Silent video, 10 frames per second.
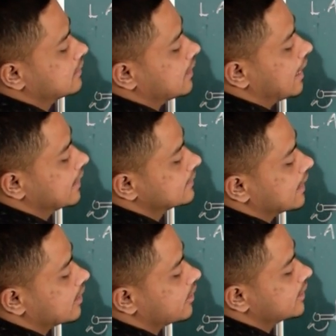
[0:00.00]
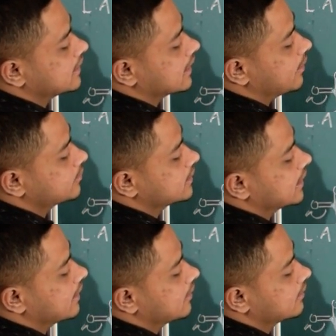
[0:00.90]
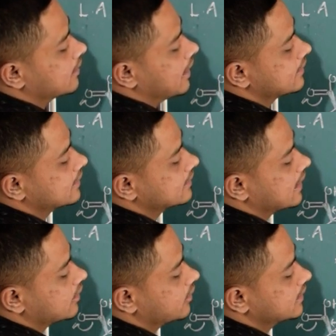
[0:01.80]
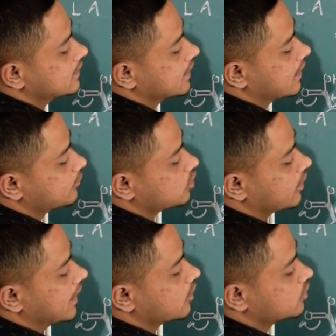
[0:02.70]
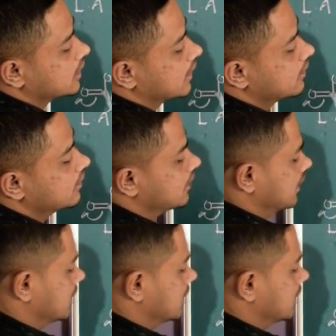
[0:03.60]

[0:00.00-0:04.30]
as electron density comes here and this electron density comes on nitrogen,